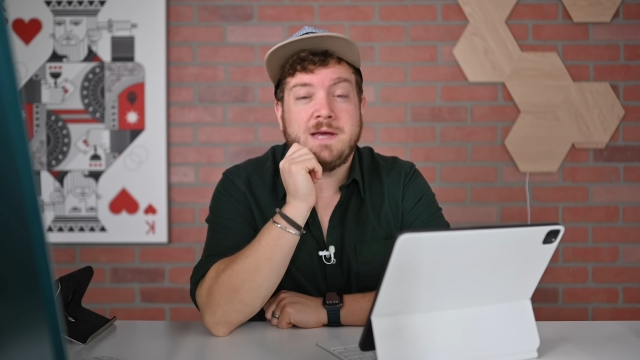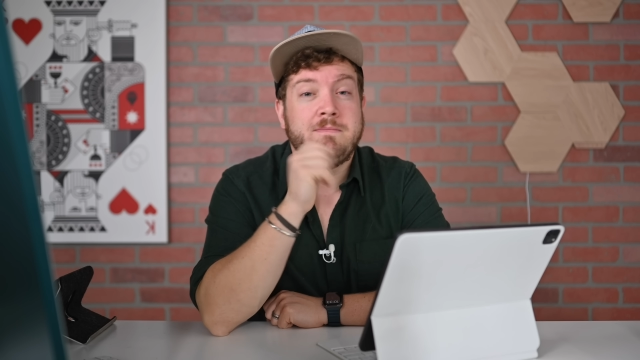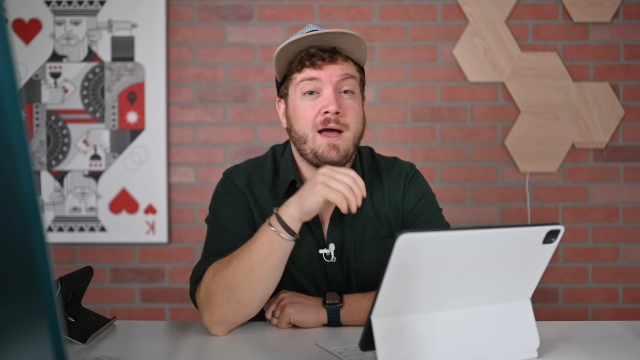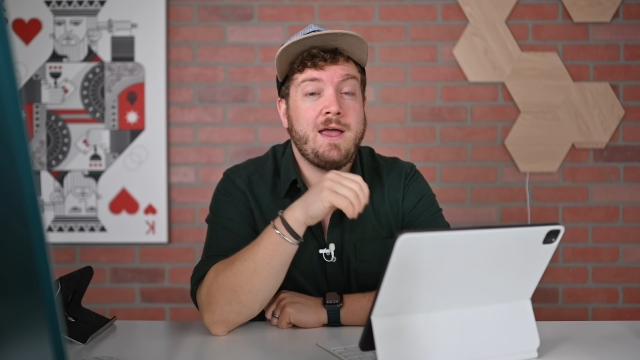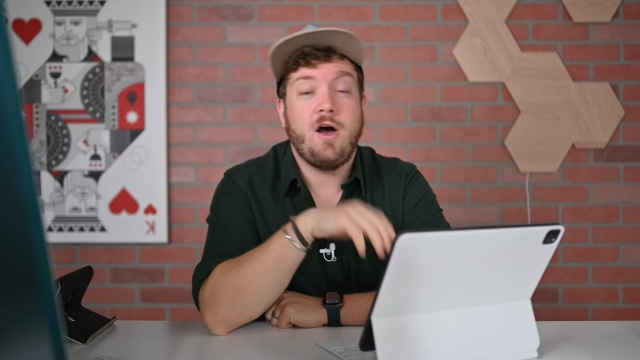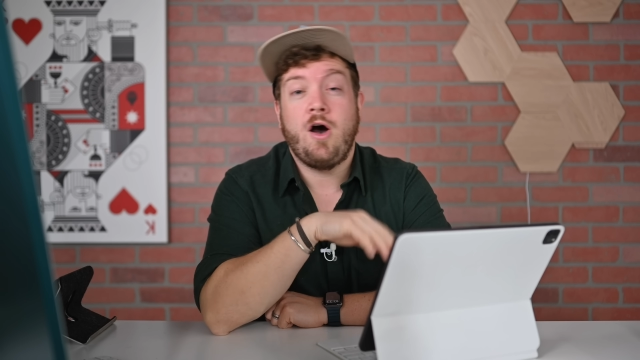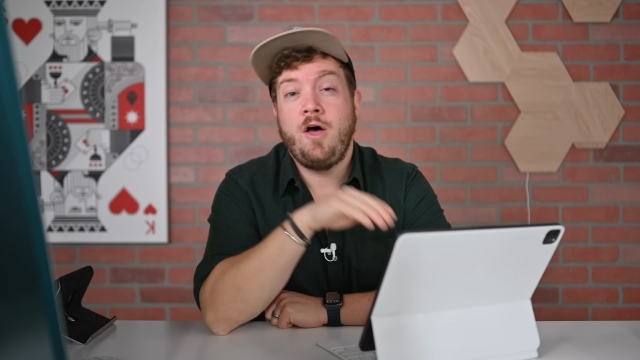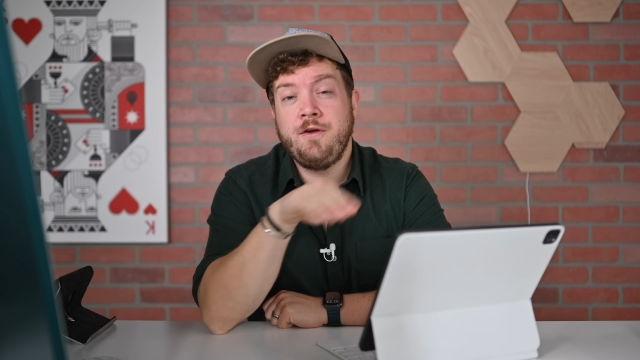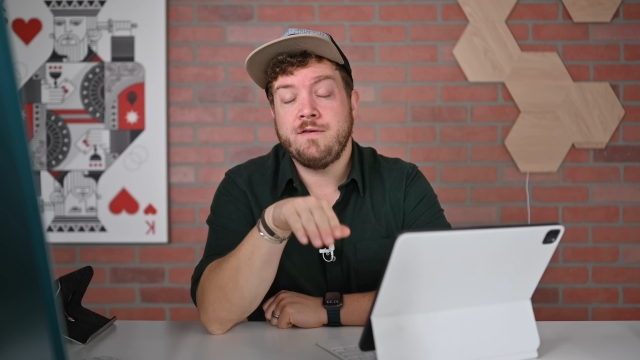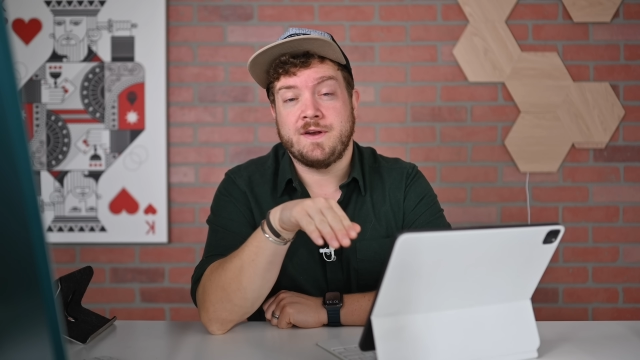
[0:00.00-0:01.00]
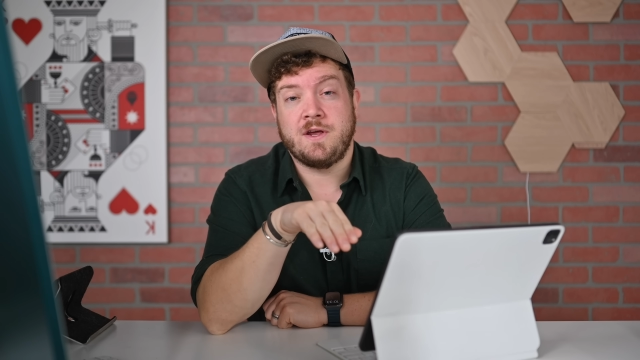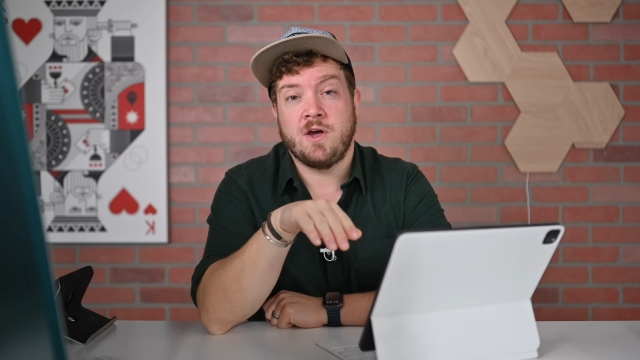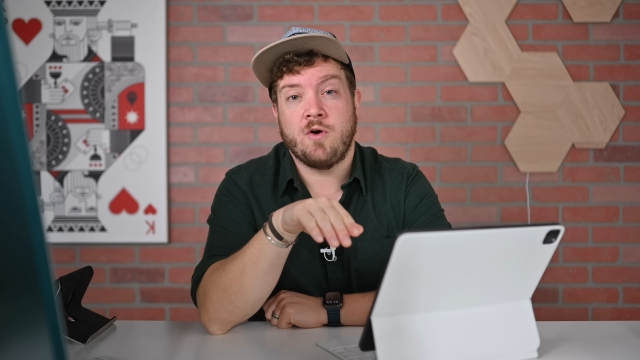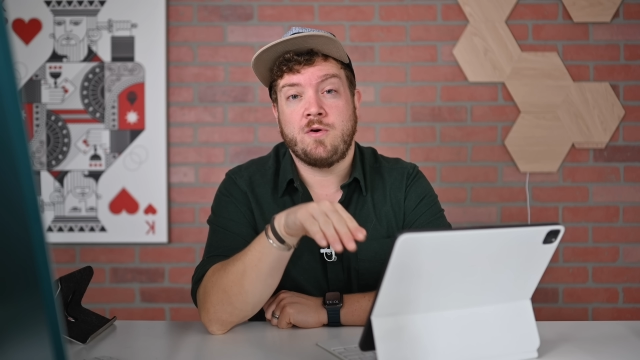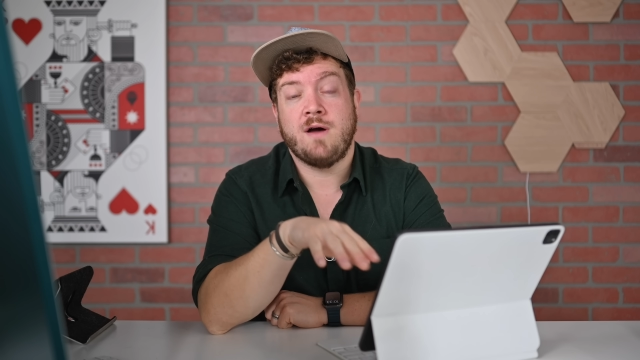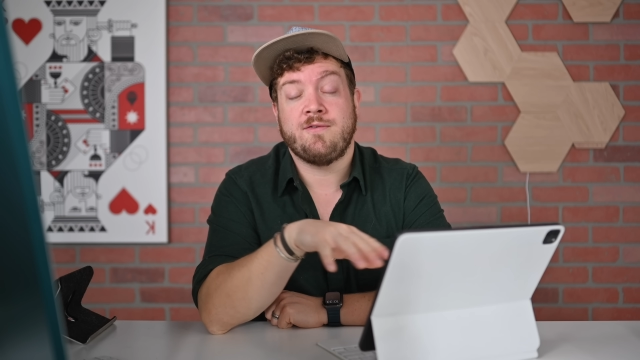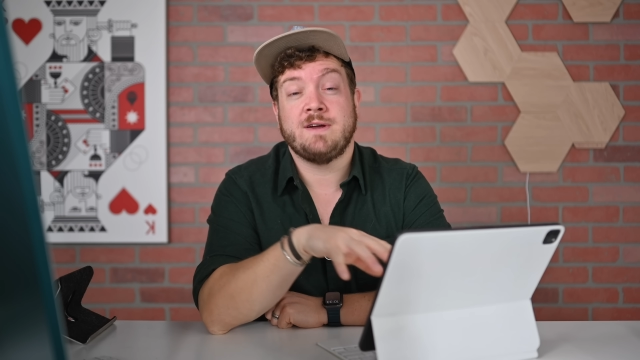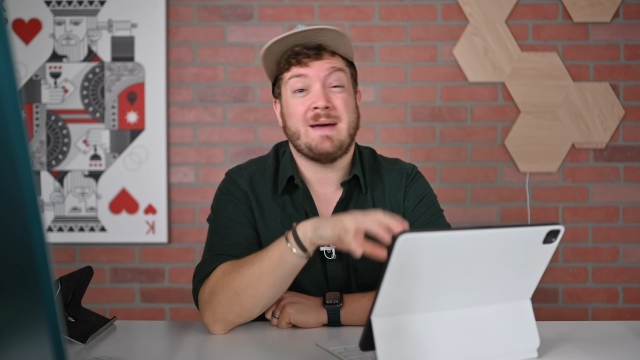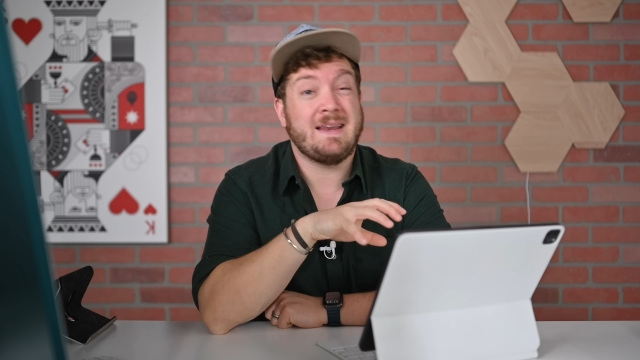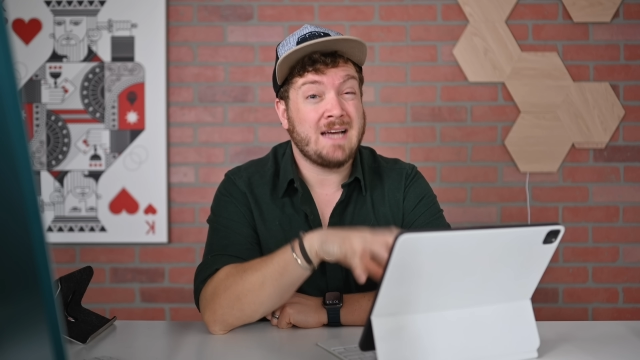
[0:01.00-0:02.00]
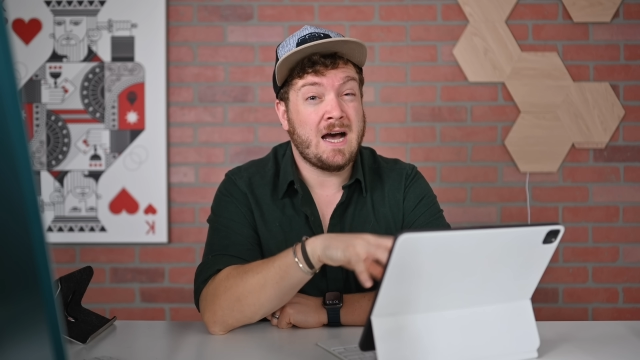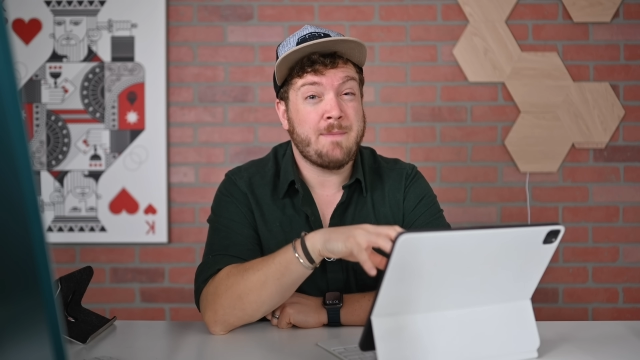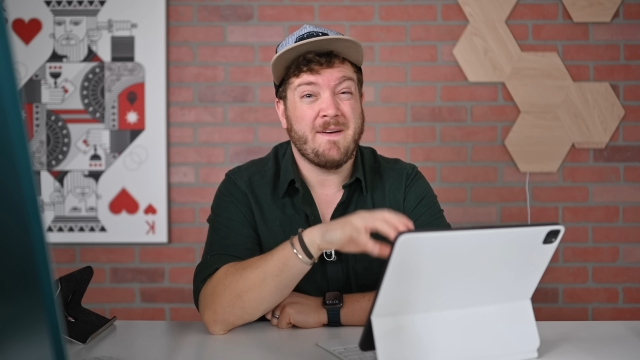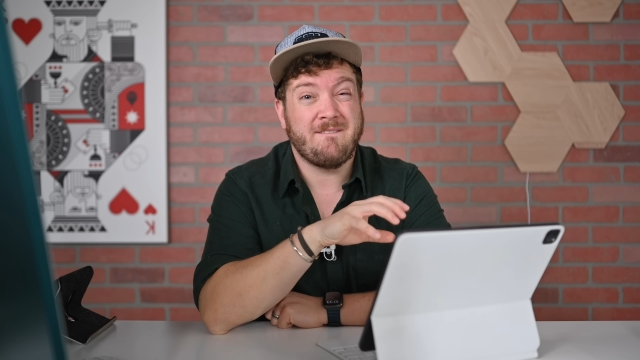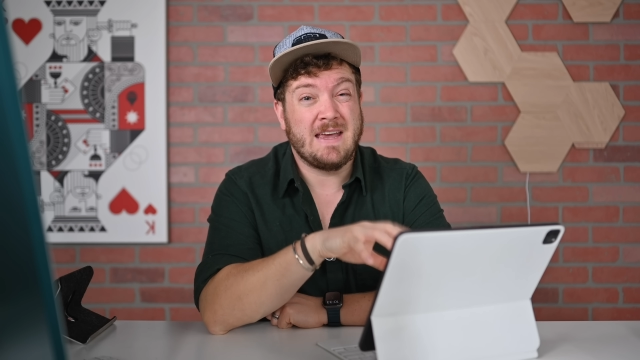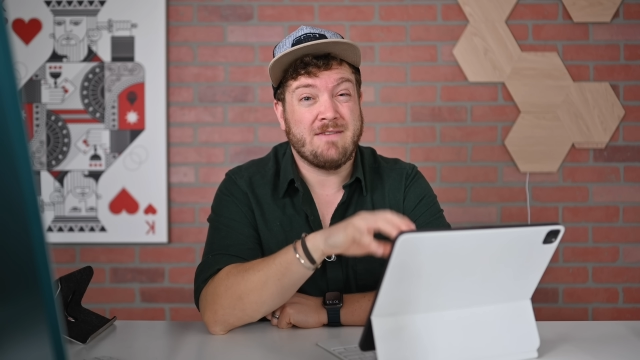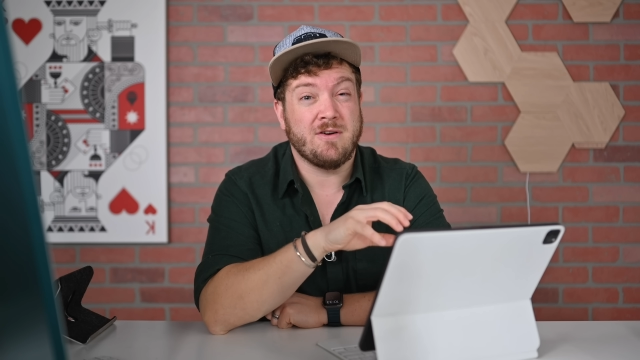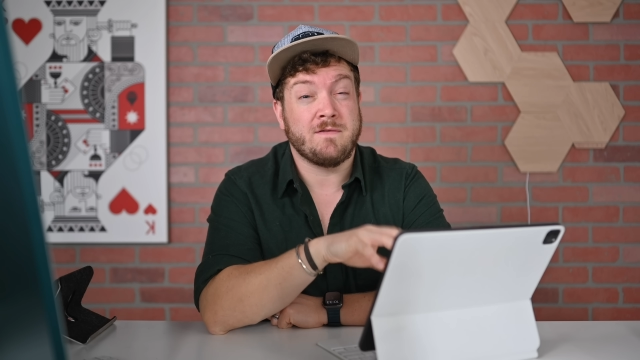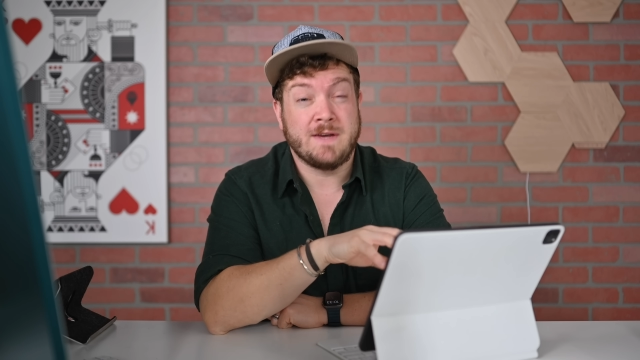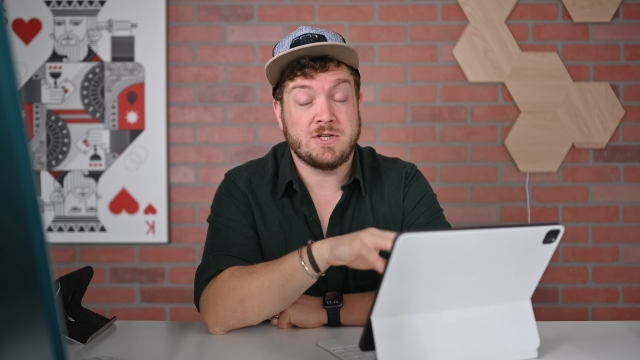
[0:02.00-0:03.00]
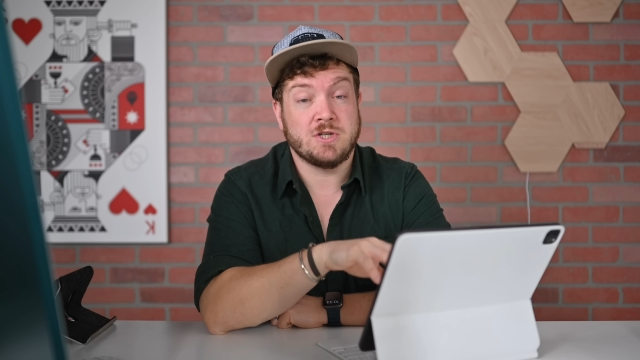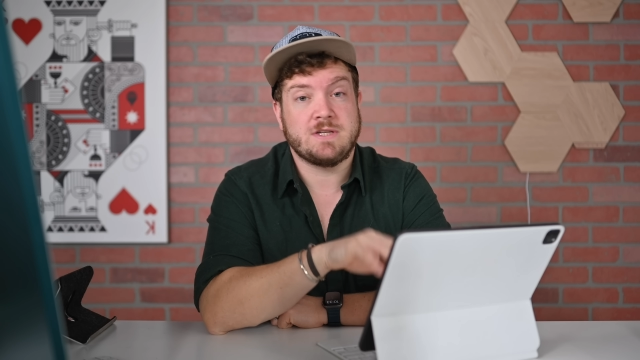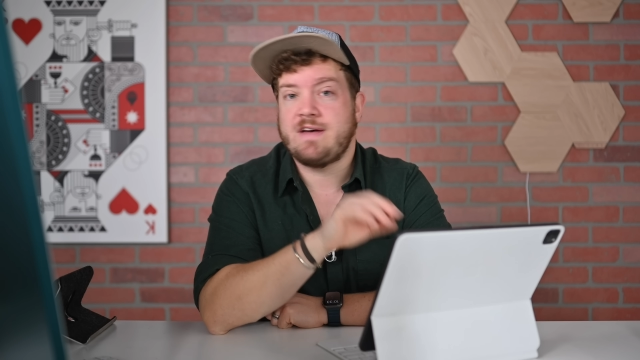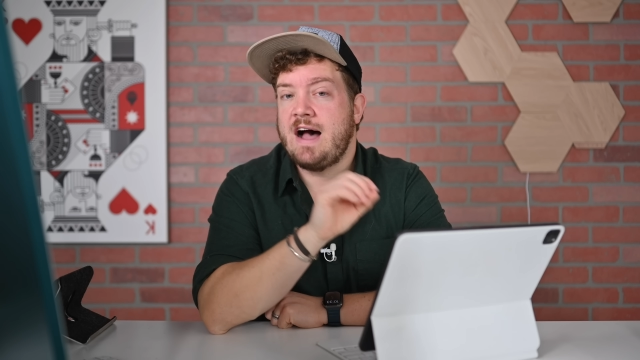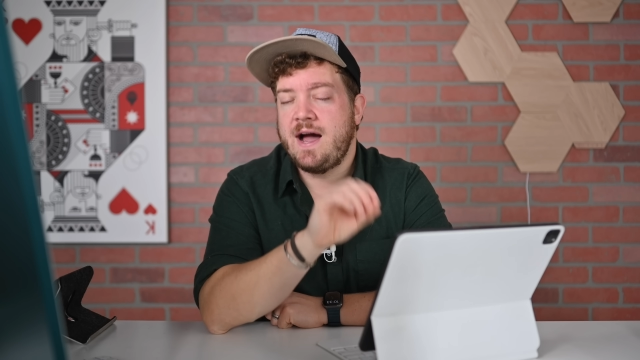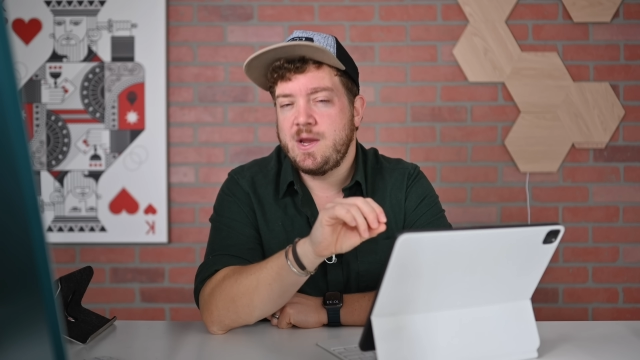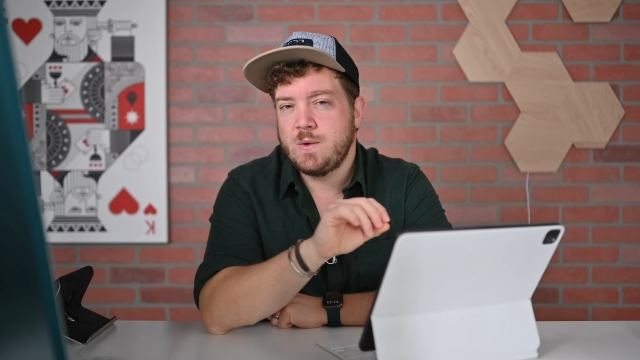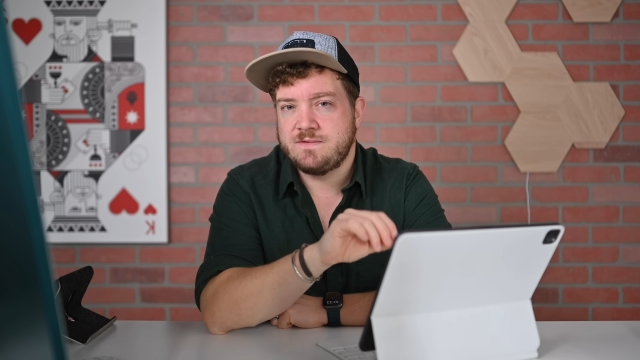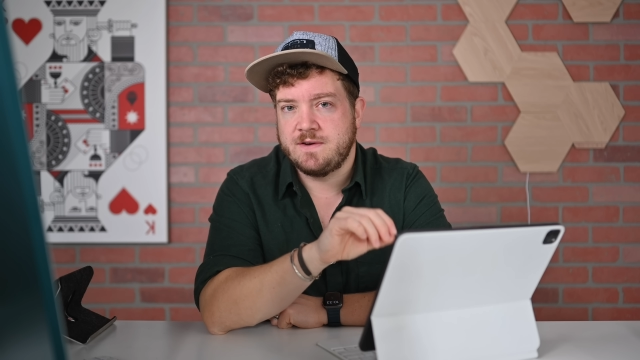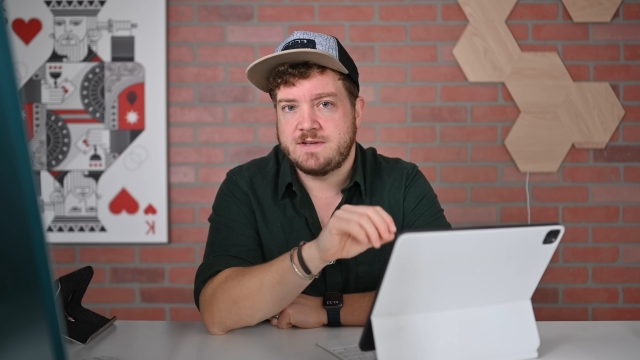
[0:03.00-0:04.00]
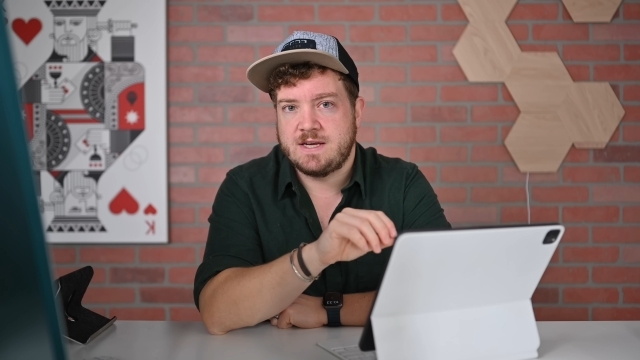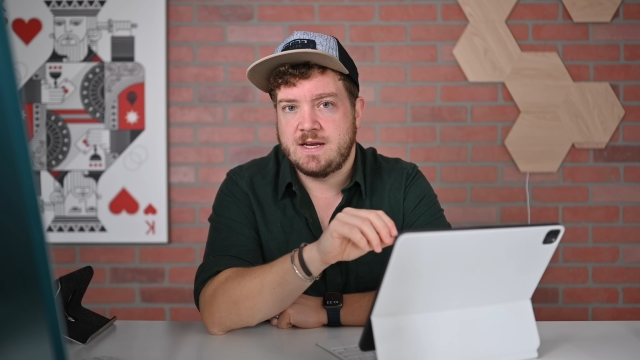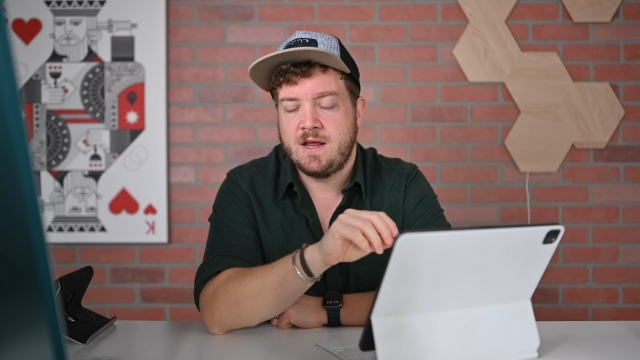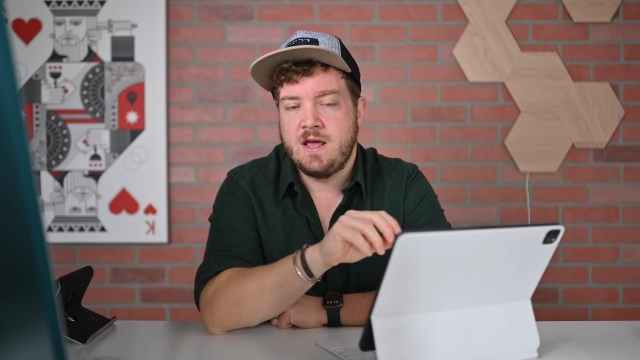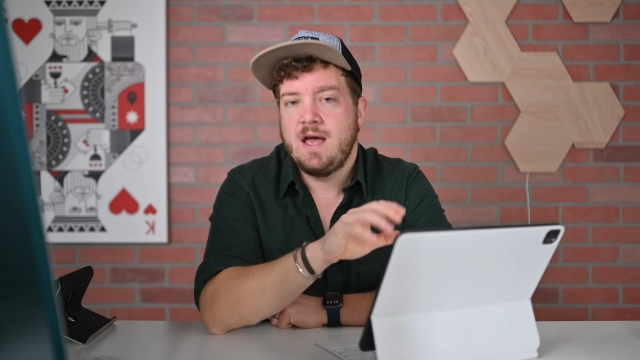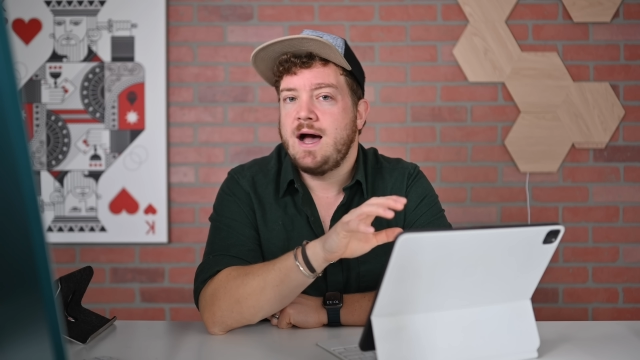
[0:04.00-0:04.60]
In my other video covering my top favorite features of iOS 15,